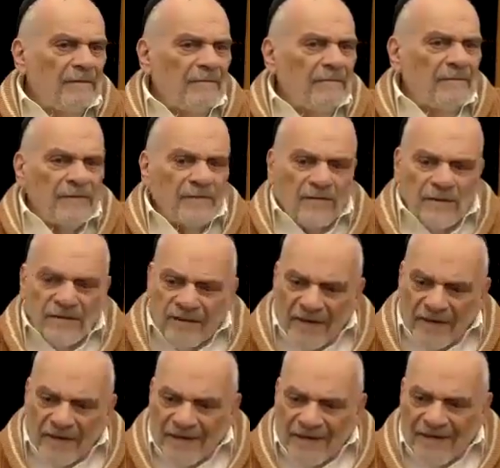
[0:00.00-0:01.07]
Because they
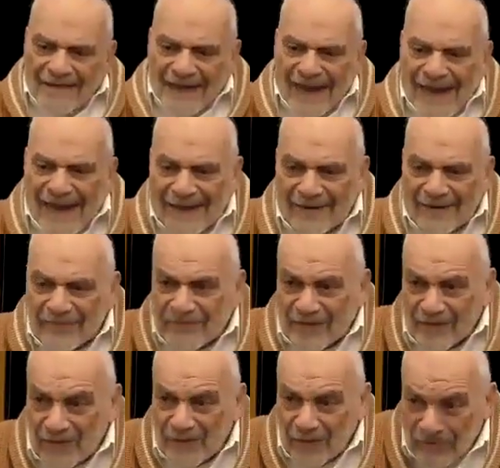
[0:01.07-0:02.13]
didn't have to
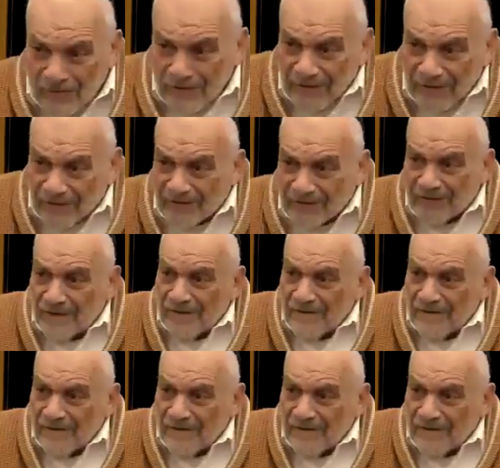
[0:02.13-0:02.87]
do this.